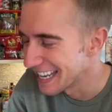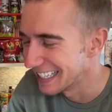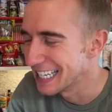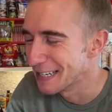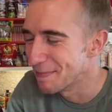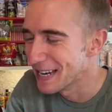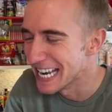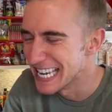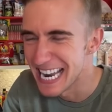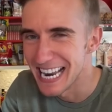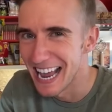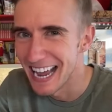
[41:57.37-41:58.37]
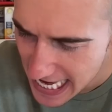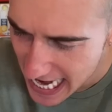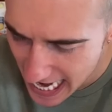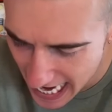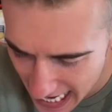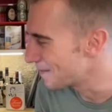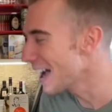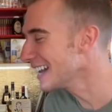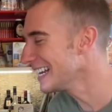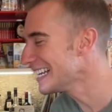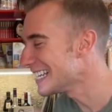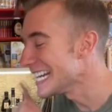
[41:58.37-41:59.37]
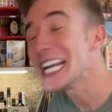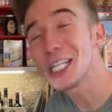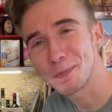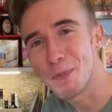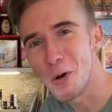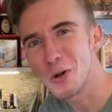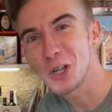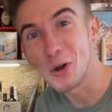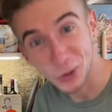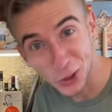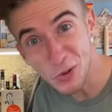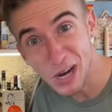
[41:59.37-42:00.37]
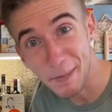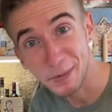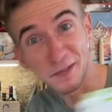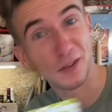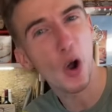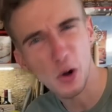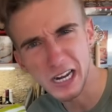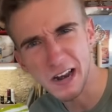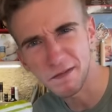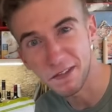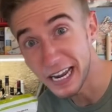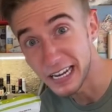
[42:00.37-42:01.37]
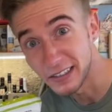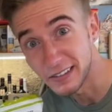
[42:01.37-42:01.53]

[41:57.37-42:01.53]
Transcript: a little bit of nilla. Finally, to each bowl goes 2 cups of coconut flakes.